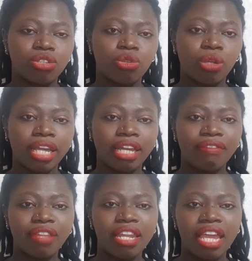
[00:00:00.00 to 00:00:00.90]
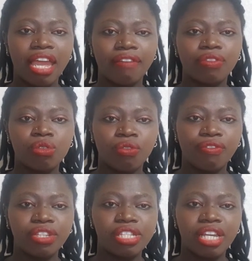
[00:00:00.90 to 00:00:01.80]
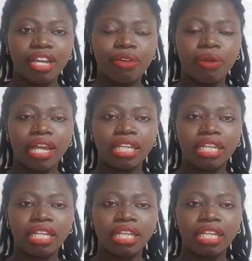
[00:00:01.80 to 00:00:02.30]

So like after the F2 visa, you can